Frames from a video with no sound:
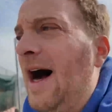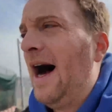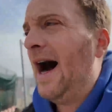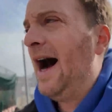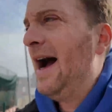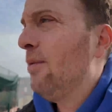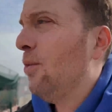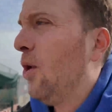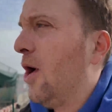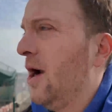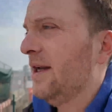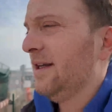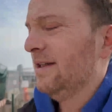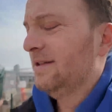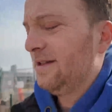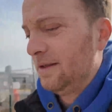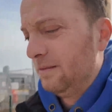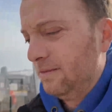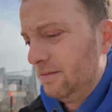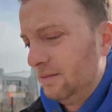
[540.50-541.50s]
I wanted
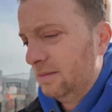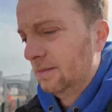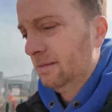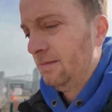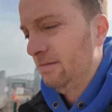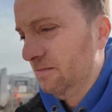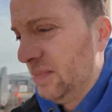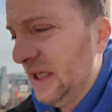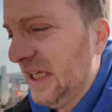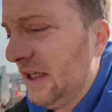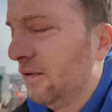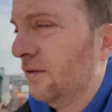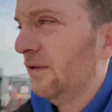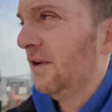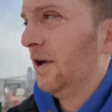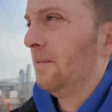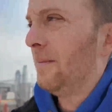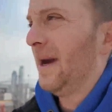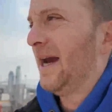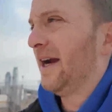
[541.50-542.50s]
to be a
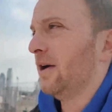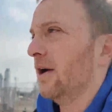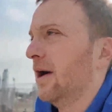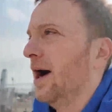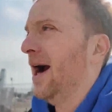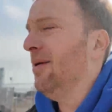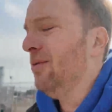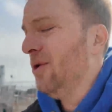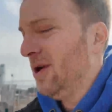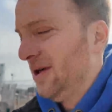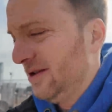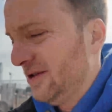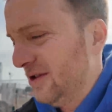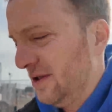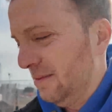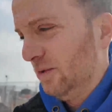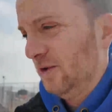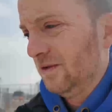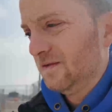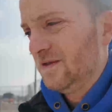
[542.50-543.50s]
filmmaker. I wanted
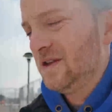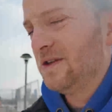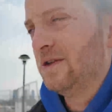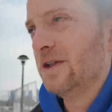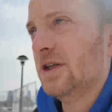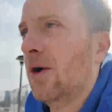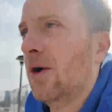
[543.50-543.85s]
to move to New